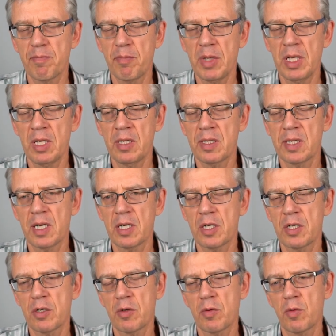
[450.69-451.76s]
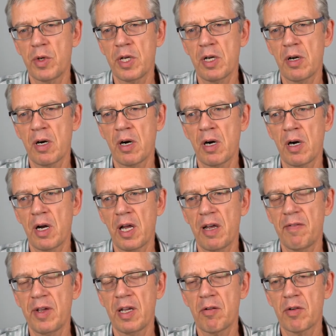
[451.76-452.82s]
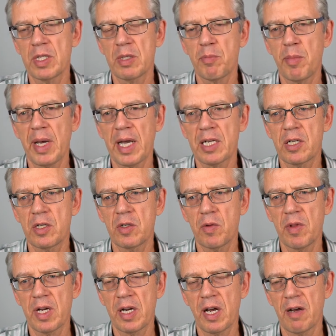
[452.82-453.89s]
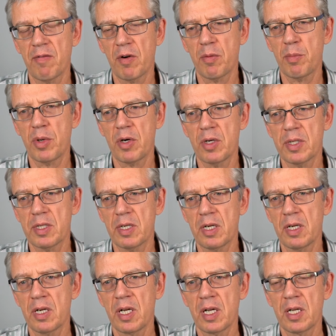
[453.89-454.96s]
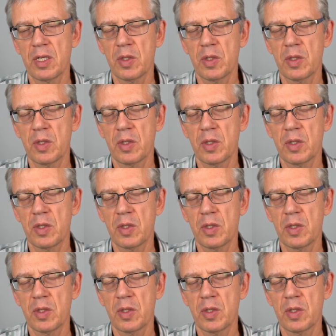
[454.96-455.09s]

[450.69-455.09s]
means that we are having respect to that other person.